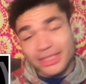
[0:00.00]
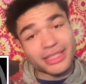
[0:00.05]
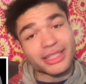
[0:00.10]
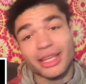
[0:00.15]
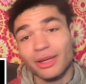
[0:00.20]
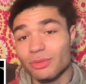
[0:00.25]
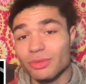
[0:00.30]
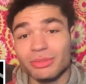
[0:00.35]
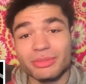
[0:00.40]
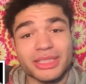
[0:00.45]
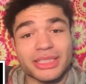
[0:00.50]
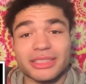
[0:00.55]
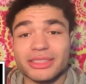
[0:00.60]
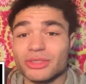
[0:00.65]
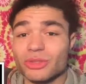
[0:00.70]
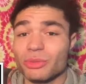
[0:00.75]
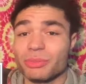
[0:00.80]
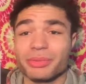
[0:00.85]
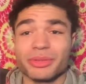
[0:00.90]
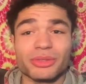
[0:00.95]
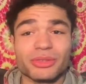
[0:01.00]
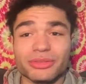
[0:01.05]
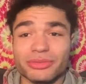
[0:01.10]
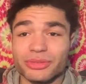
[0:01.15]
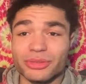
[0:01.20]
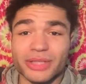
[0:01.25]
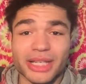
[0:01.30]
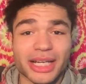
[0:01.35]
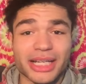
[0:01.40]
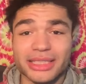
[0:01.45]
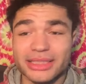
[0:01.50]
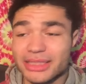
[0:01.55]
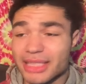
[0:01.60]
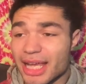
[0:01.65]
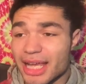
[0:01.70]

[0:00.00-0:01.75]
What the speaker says: That woman is so beautiful, guys.